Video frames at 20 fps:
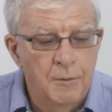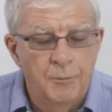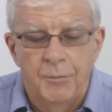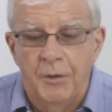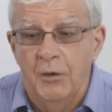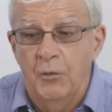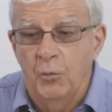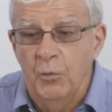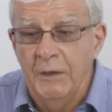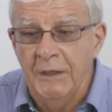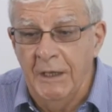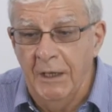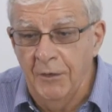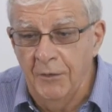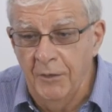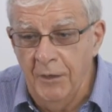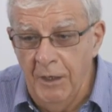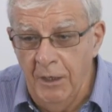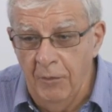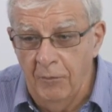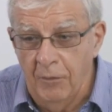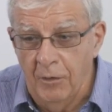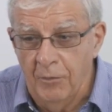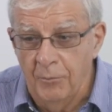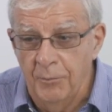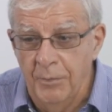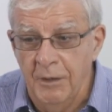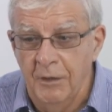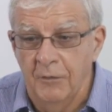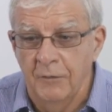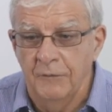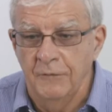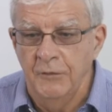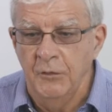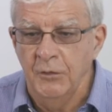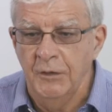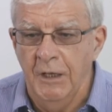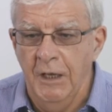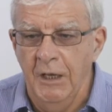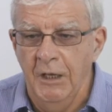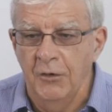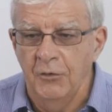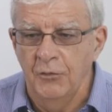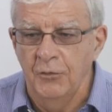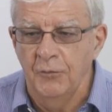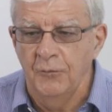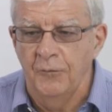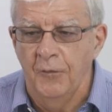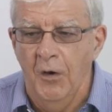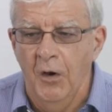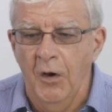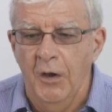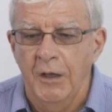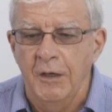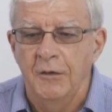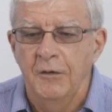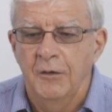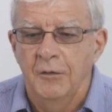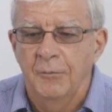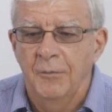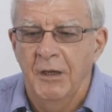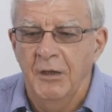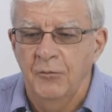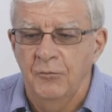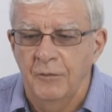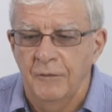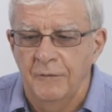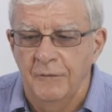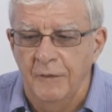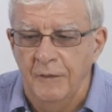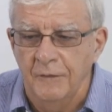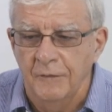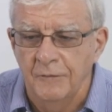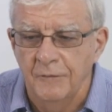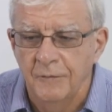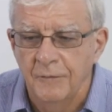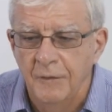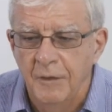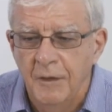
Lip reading: but we get an error because you can't divide matrices.